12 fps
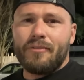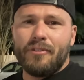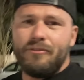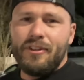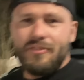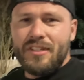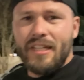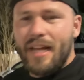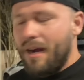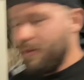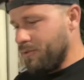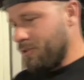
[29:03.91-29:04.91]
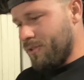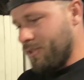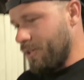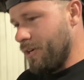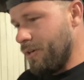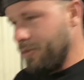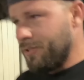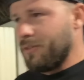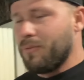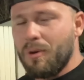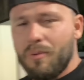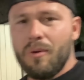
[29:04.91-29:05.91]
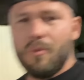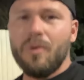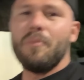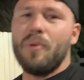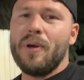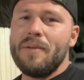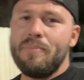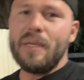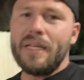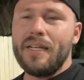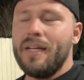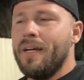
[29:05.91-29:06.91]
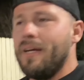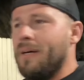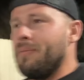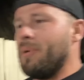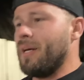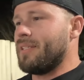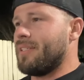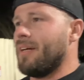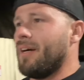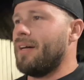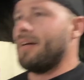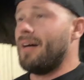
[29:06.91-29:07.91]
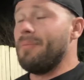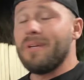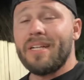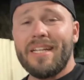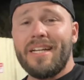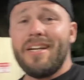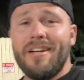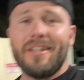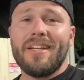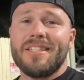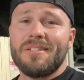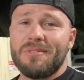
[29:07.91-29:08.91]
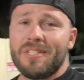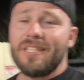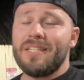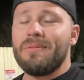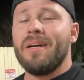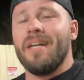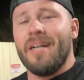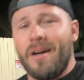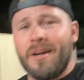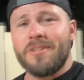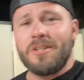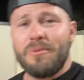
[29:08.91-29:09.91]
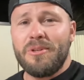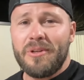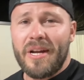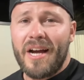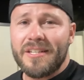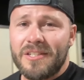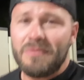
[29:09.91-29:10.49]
for 15 hours or so. So we're pretty beat, but I'm gonna get in here and get some sleep. I'll catch up with you guys in the